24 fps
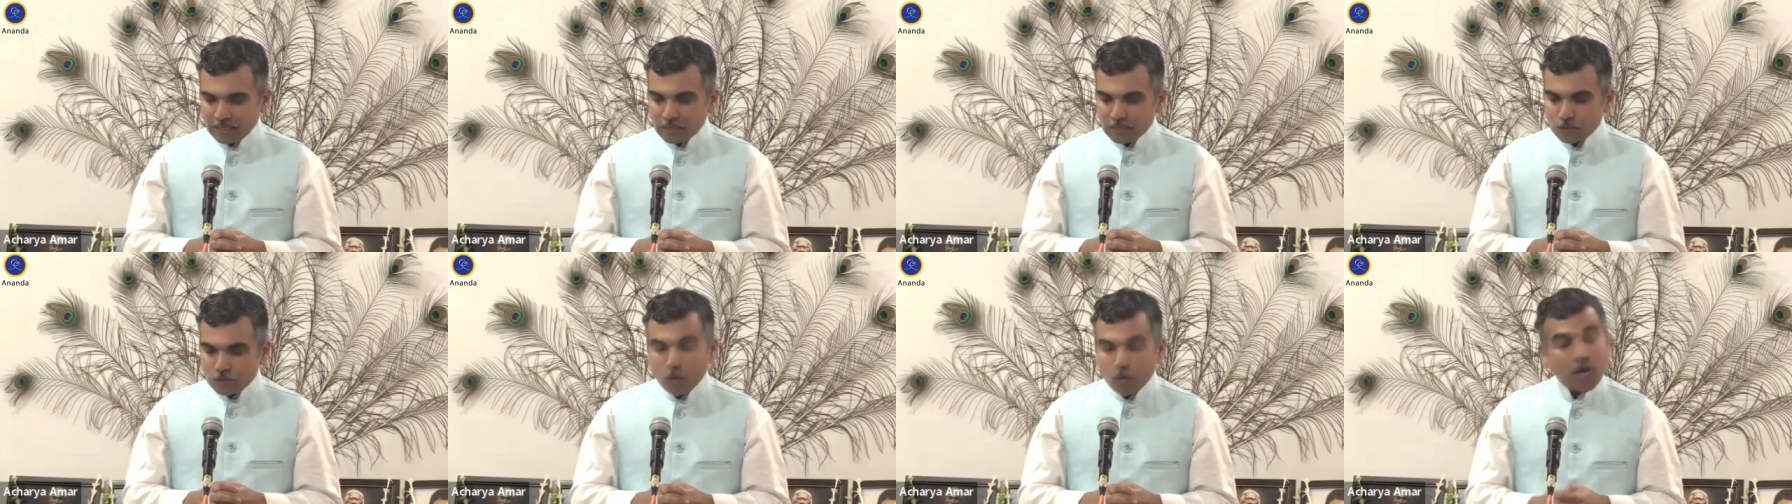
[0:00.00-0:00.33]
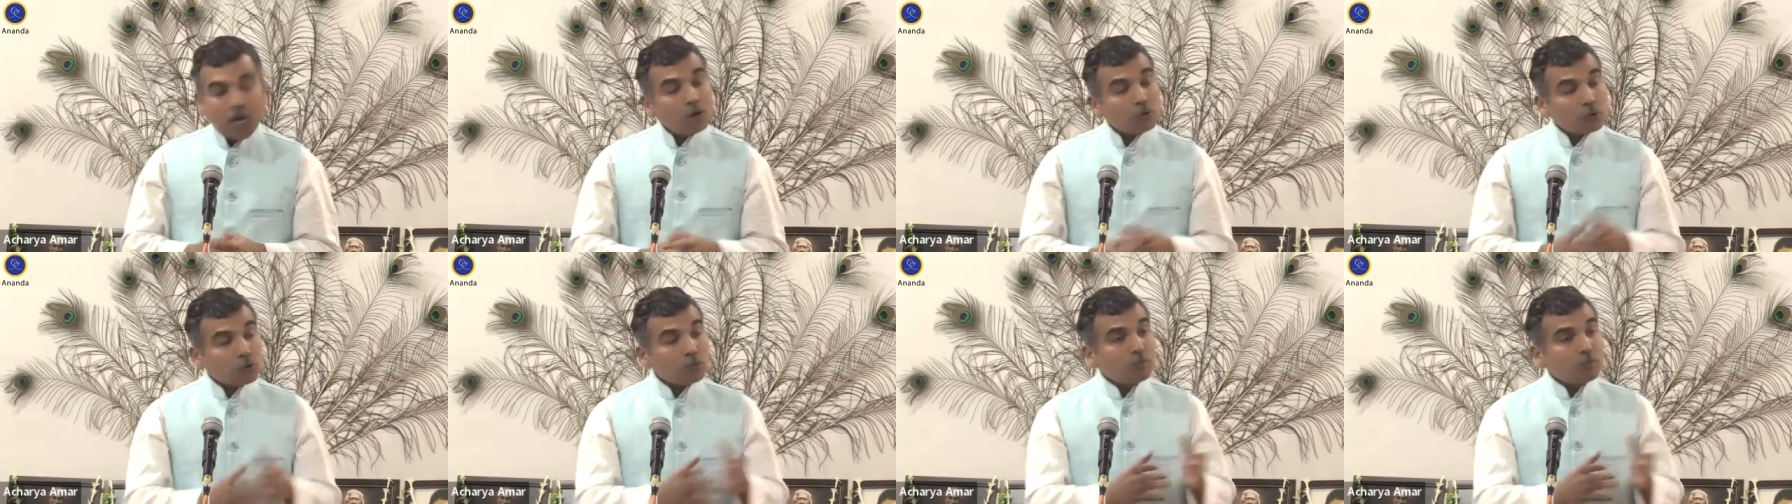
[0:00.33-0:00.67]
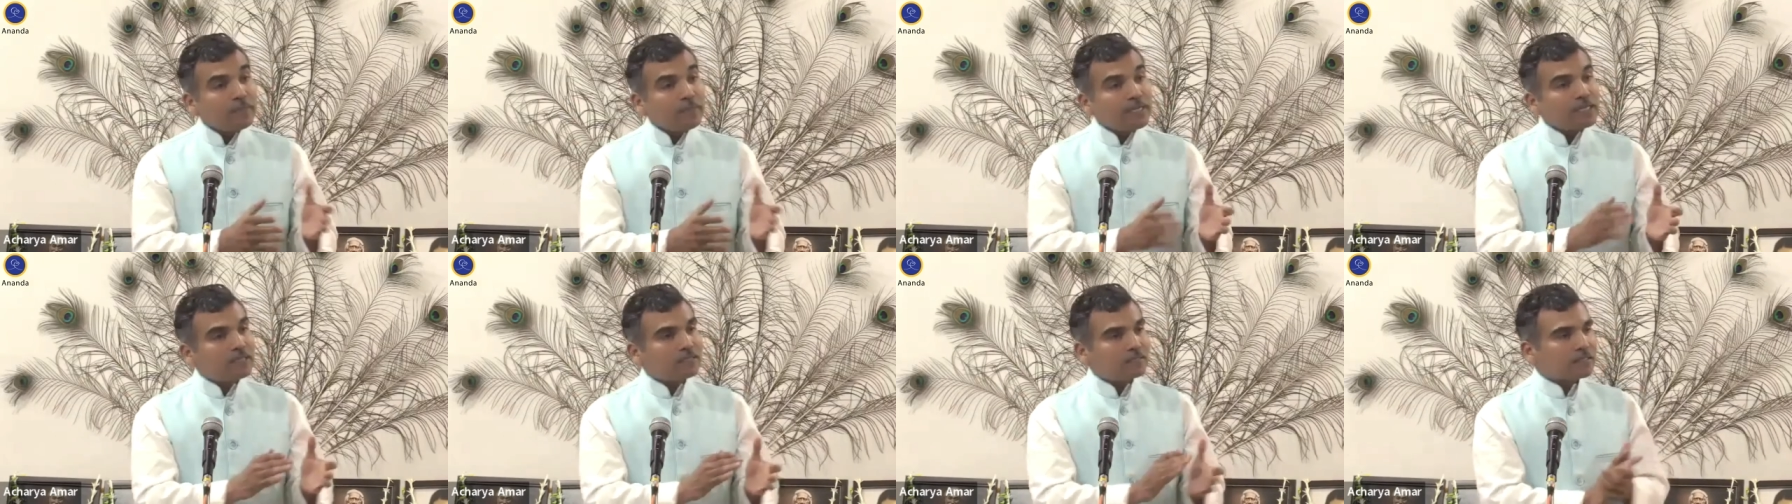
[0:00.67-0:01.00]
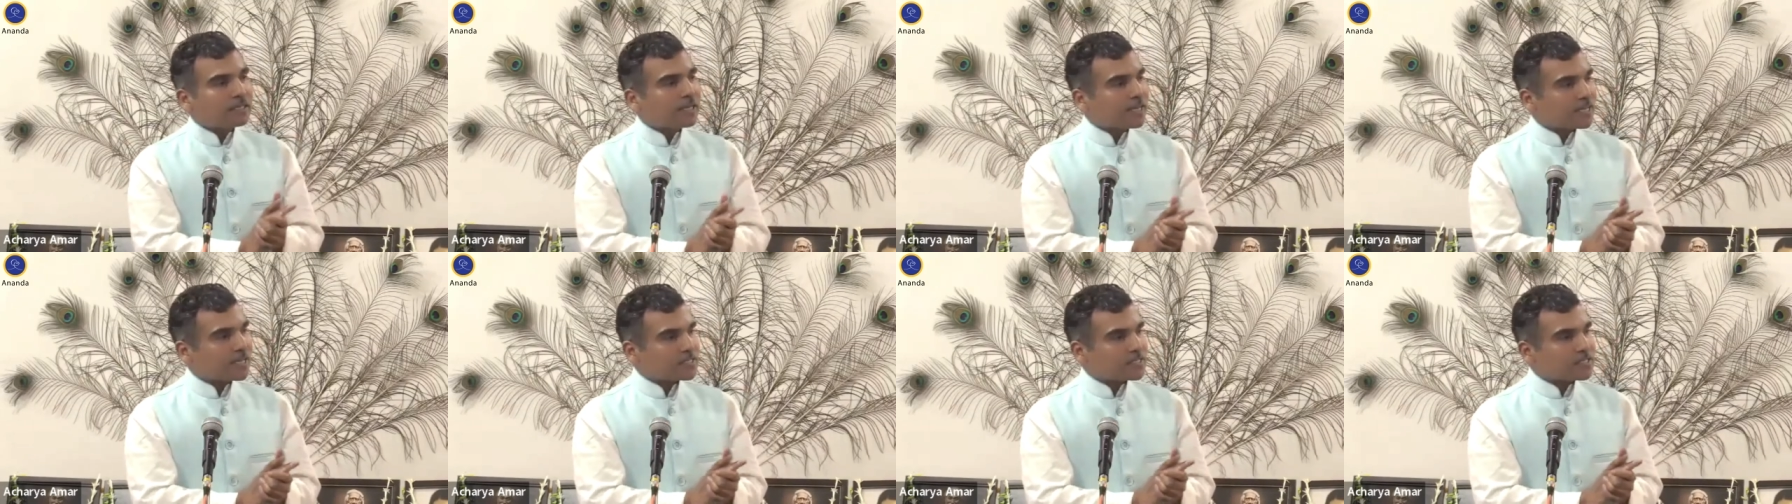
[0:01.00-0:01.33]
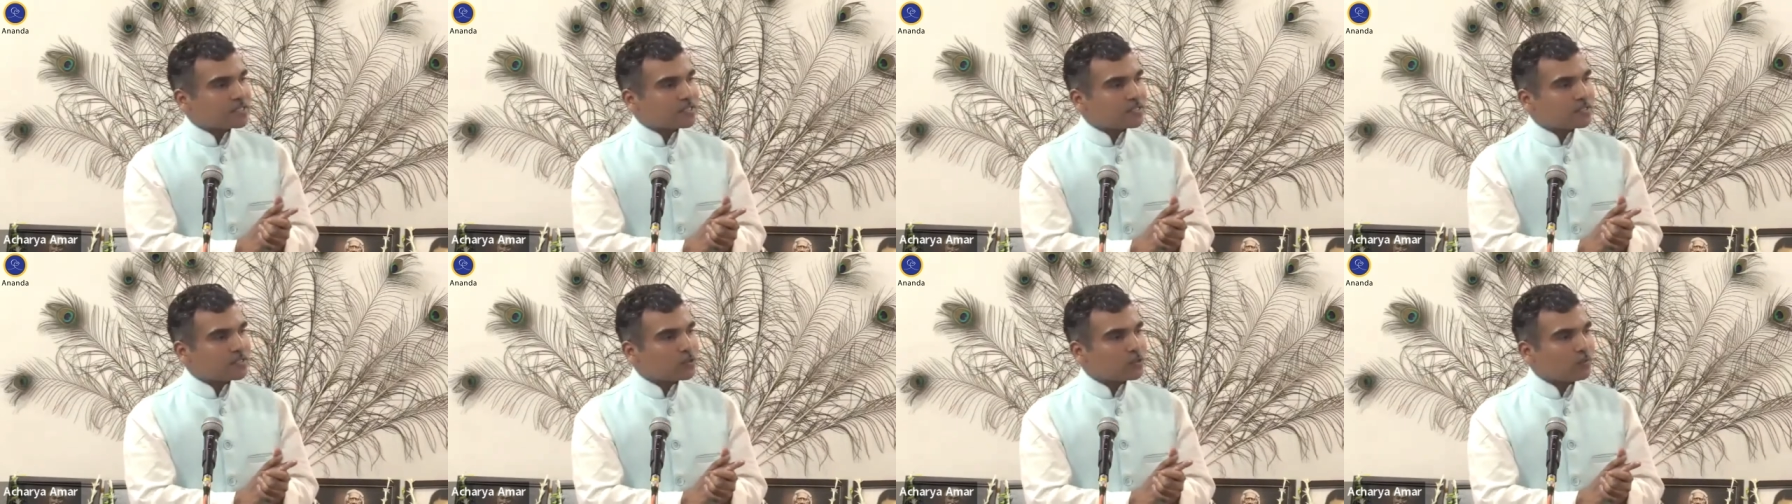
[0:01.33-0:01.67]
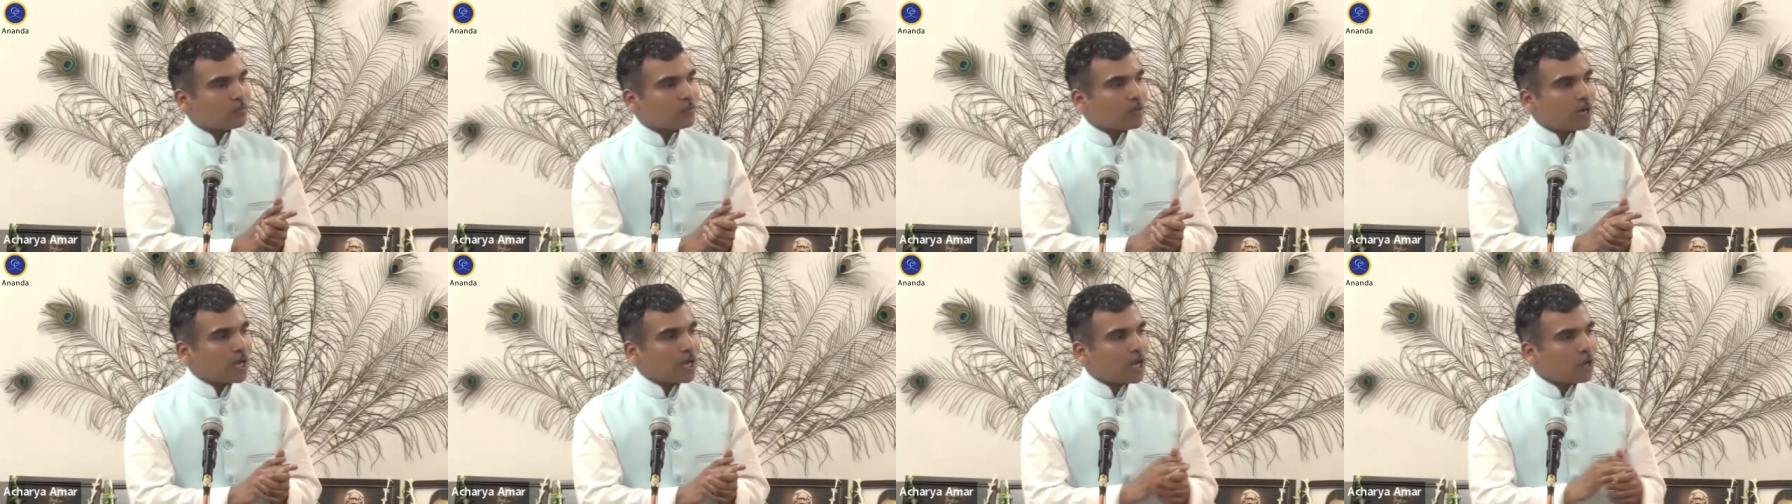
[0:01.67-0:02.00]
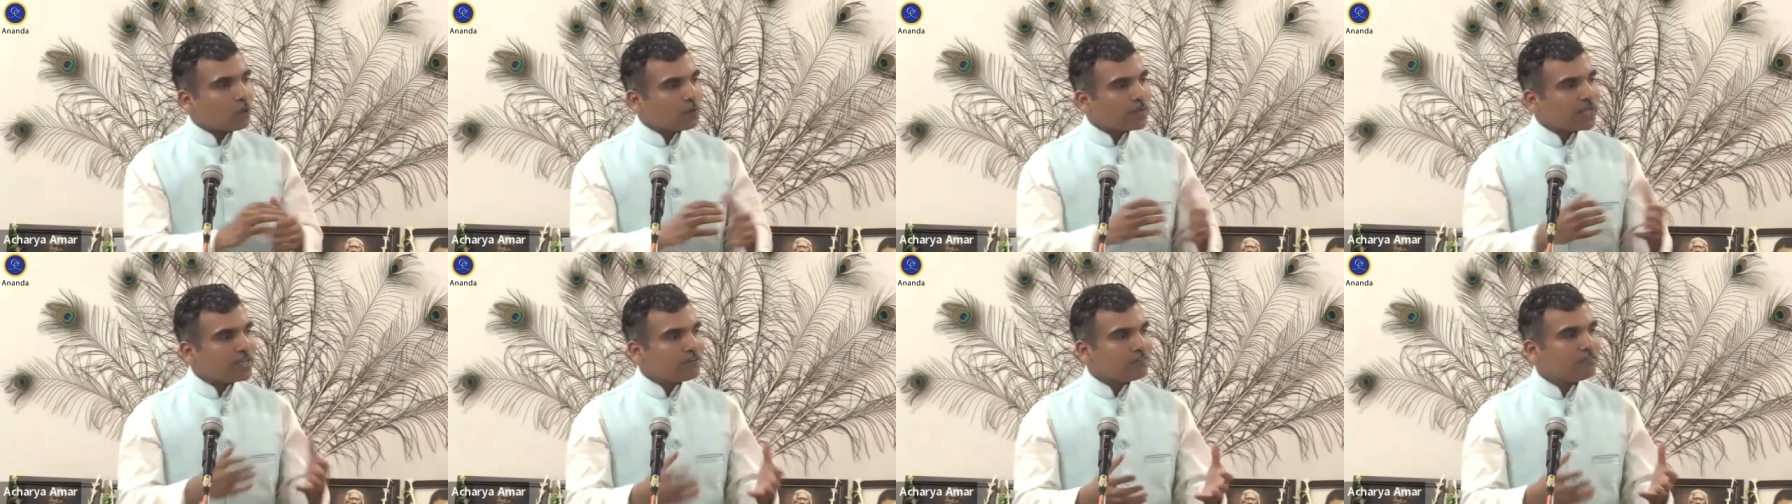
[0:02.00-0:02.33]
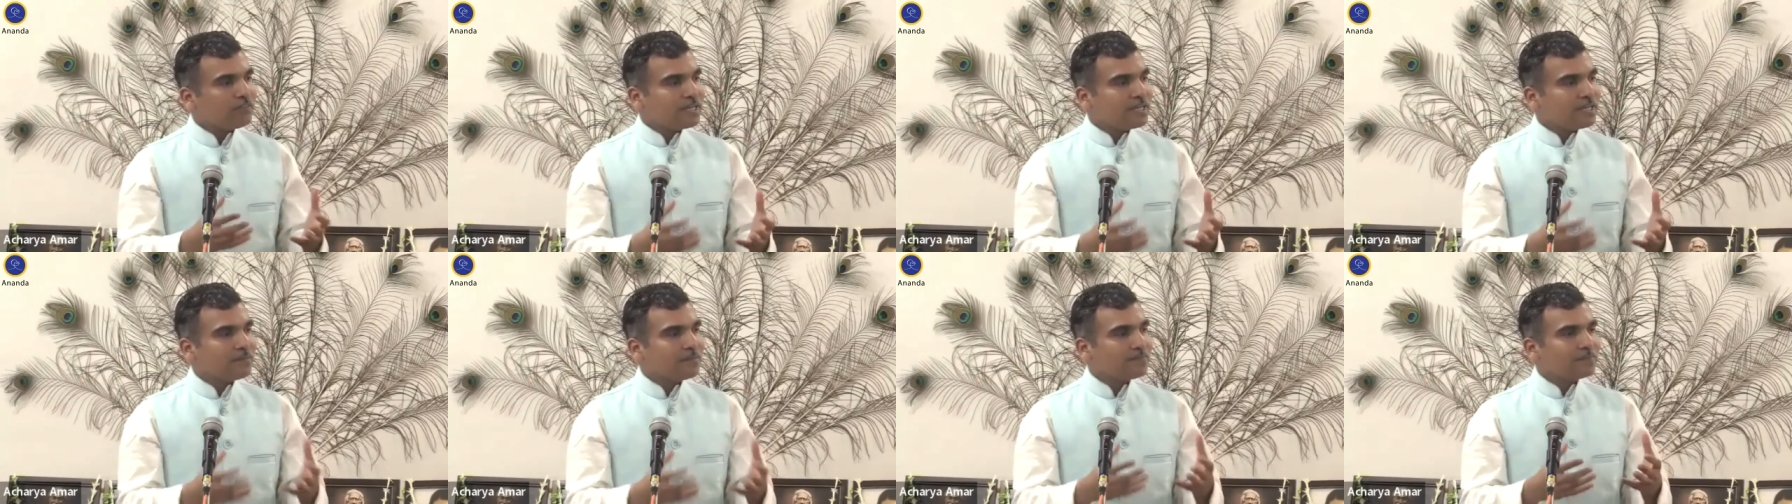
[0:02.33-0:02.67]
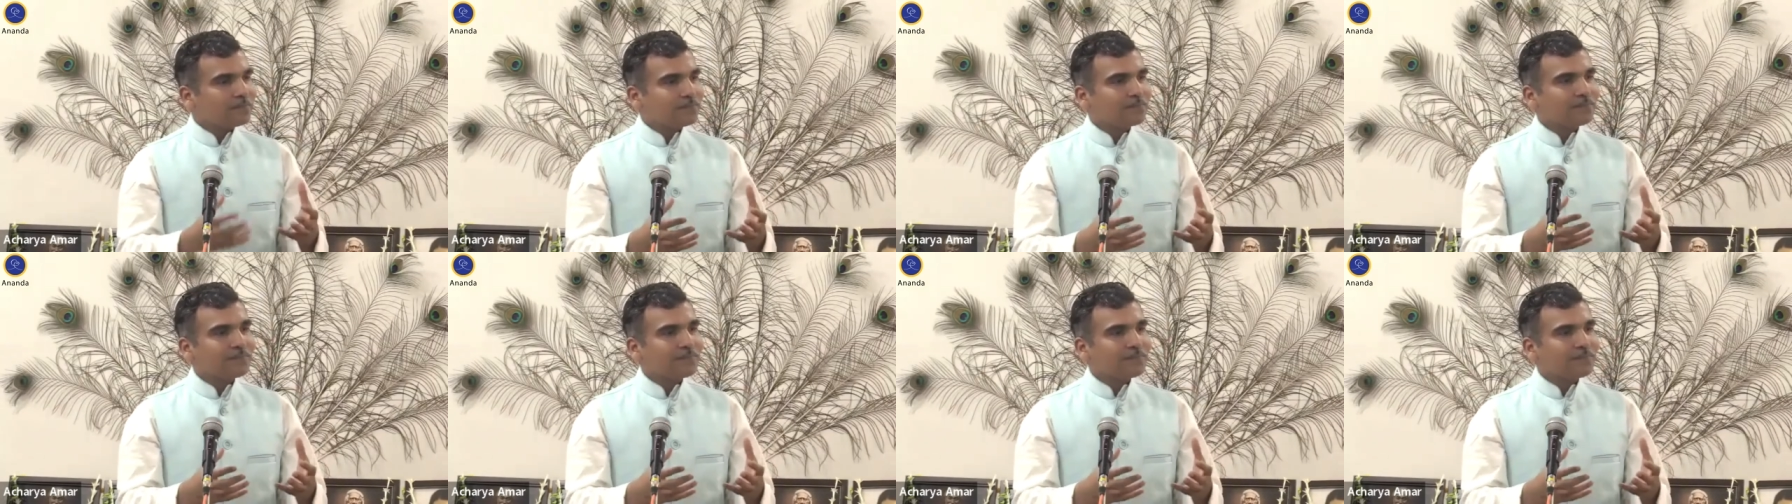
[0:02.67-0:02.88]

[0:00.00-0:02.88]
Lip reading: So how to meet the test? So how can we